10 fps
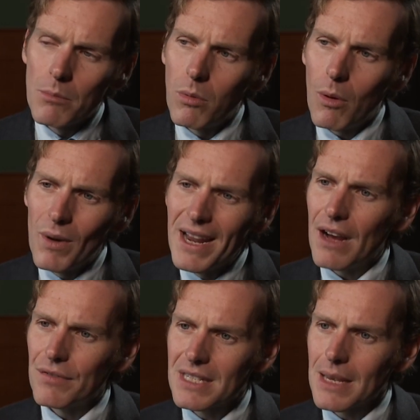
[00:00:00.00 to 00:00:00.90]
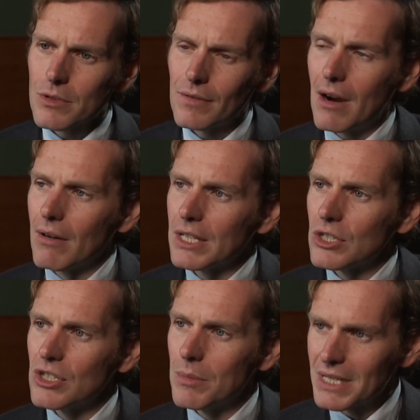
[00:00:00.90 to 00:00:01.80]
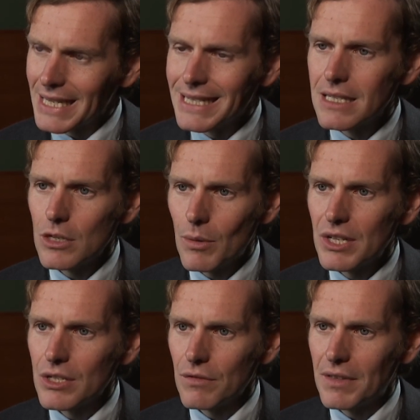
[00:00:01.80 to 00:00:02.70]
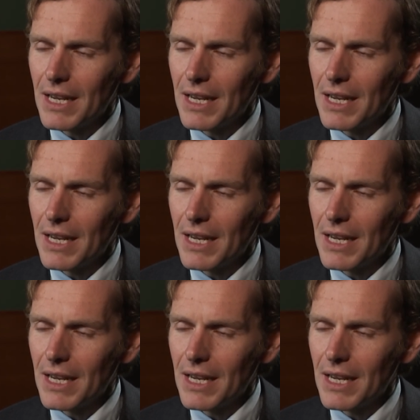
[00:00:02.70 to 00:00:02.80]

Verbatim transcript: But what we have in terms of our relationship is a continuation of